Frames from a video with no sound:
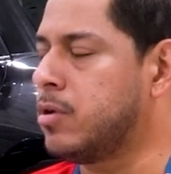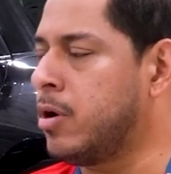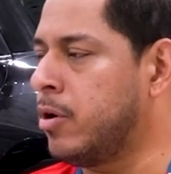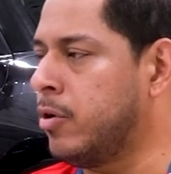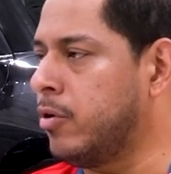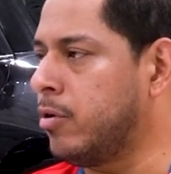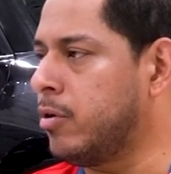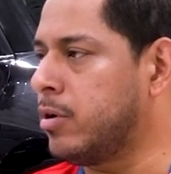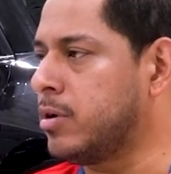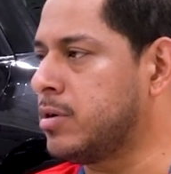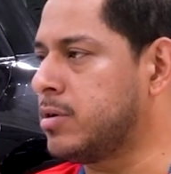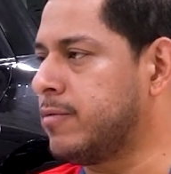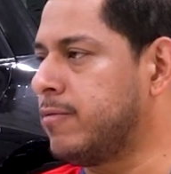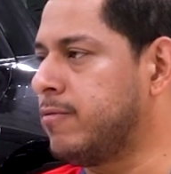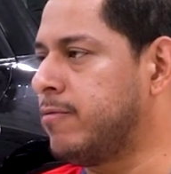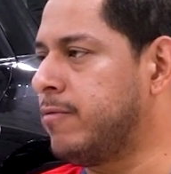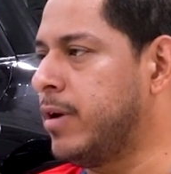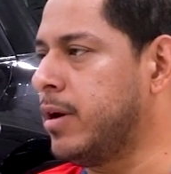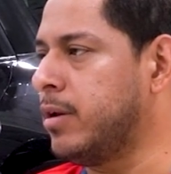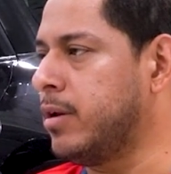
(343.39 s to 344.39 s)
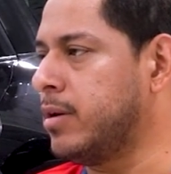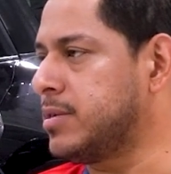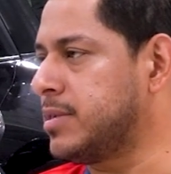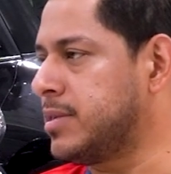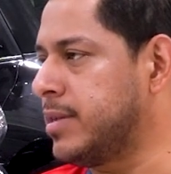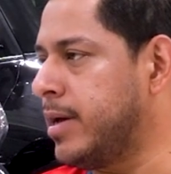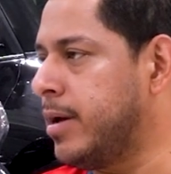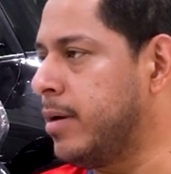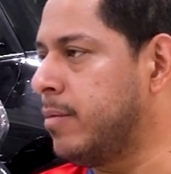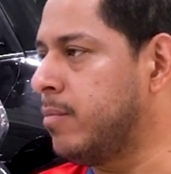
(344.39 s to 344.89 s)
Are you going to find a
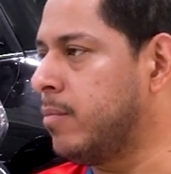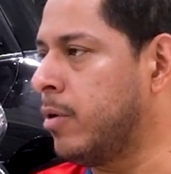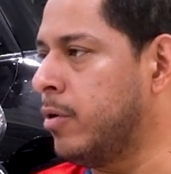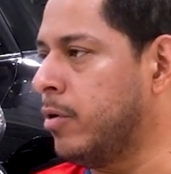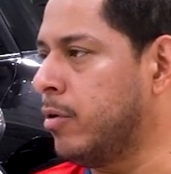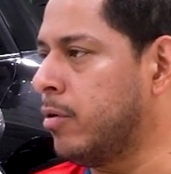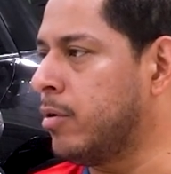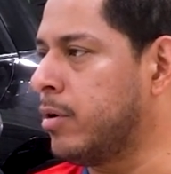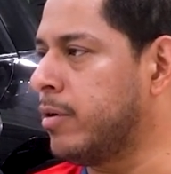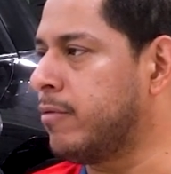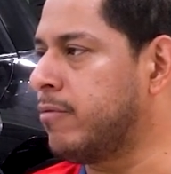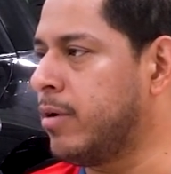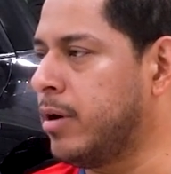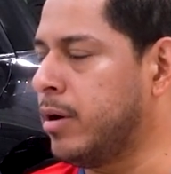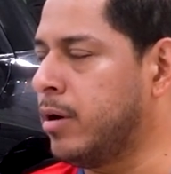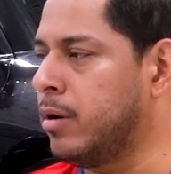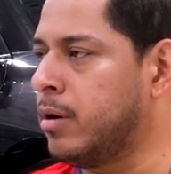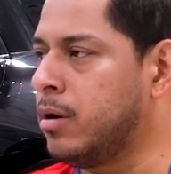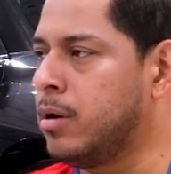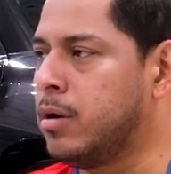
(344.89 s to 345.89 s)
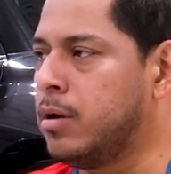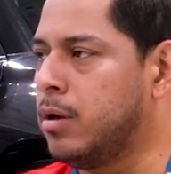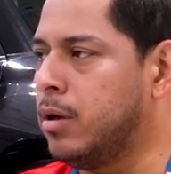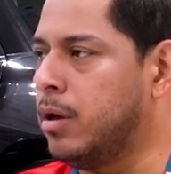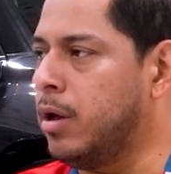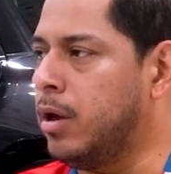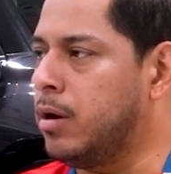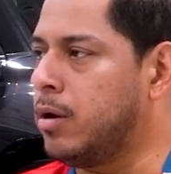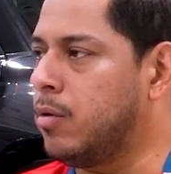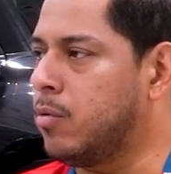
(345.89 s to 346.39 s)
stamp? Are you going to find
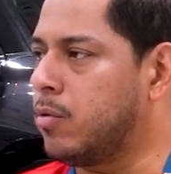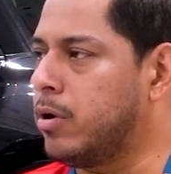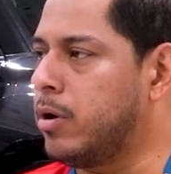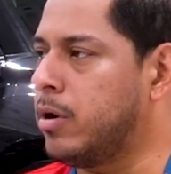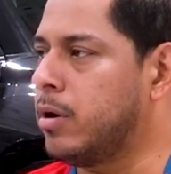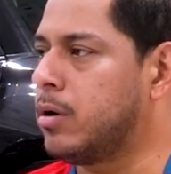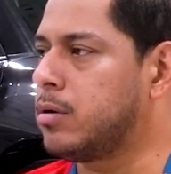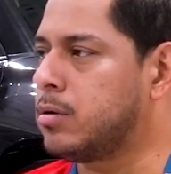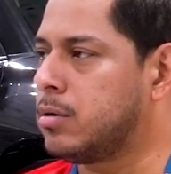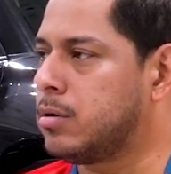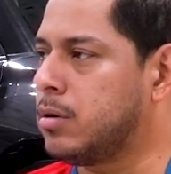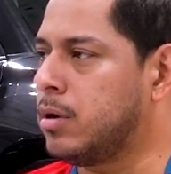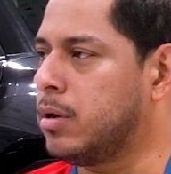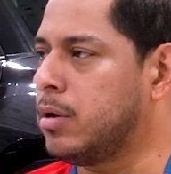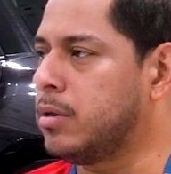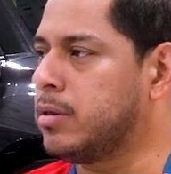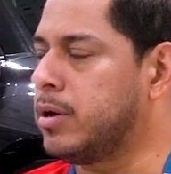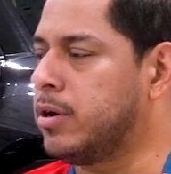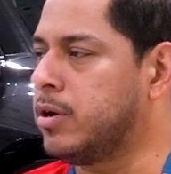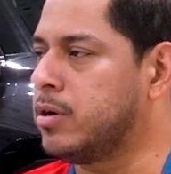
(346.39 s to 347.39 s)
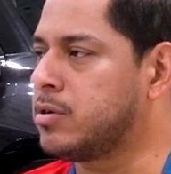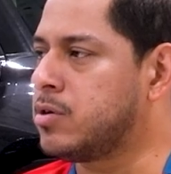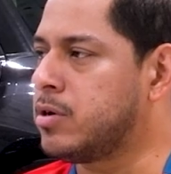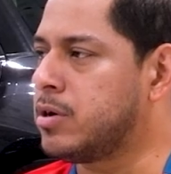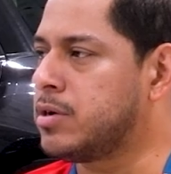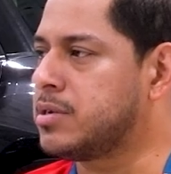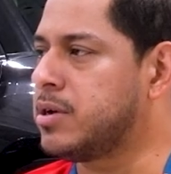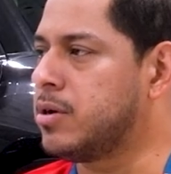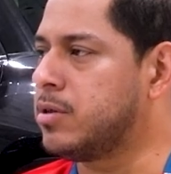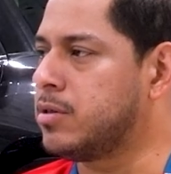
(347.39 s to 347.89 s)
anywhere that is going
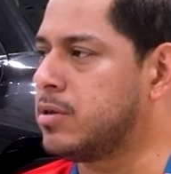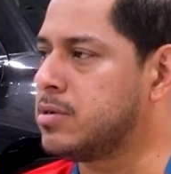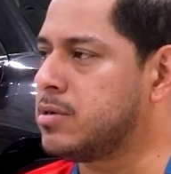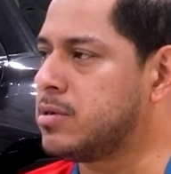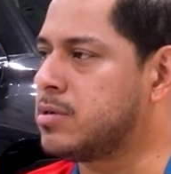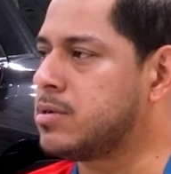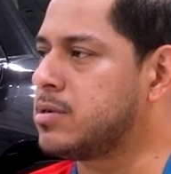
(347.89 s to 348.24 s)
to say this